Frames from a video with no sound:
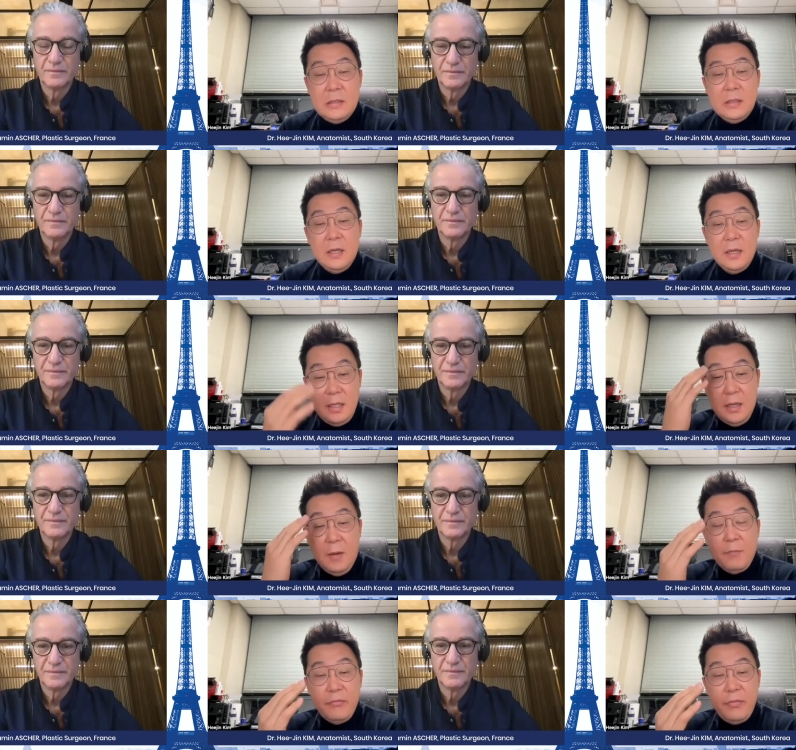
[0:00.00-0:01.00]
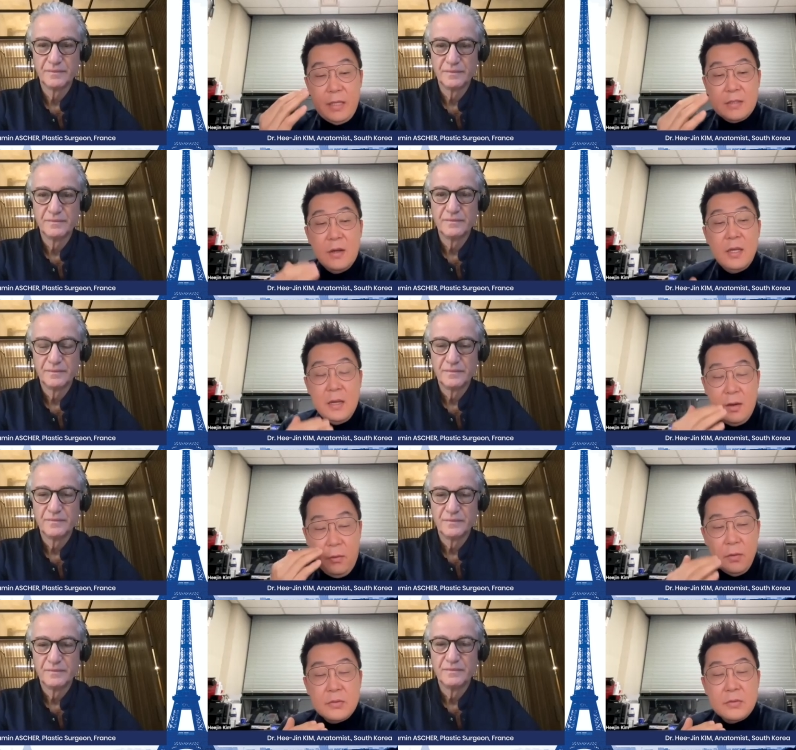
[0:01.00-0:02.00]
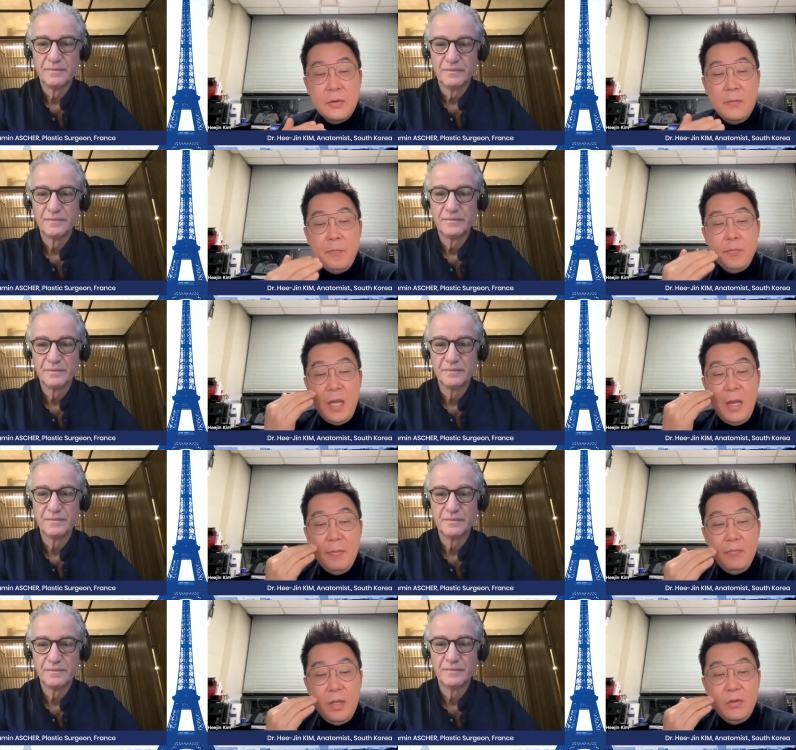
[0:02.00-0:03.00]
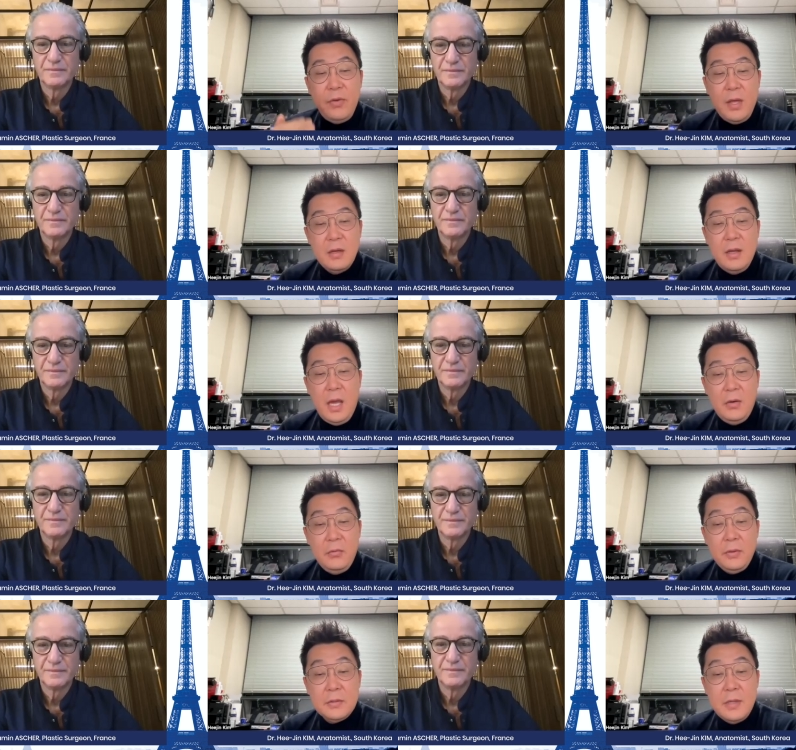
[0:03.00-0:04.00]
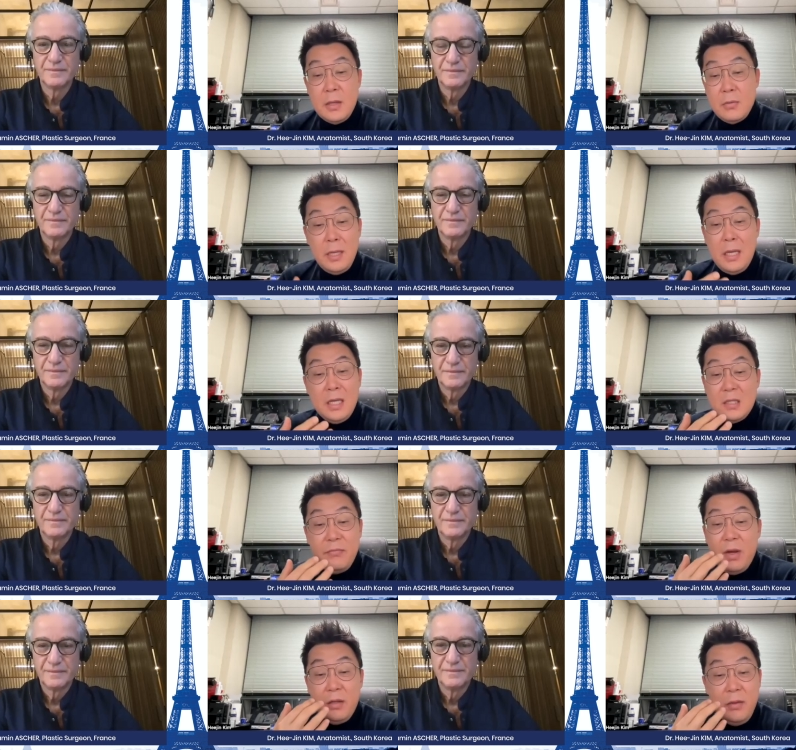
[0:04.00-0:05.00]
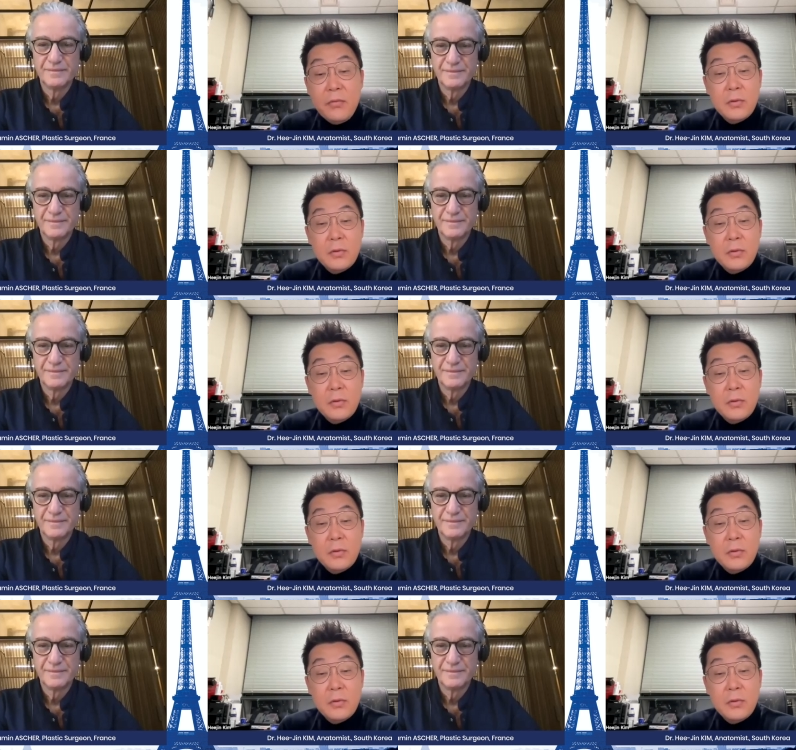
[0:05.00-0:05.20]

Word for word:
Speaker 1: uh, in upper face. And also in middle facial areas, actually it is very difficult to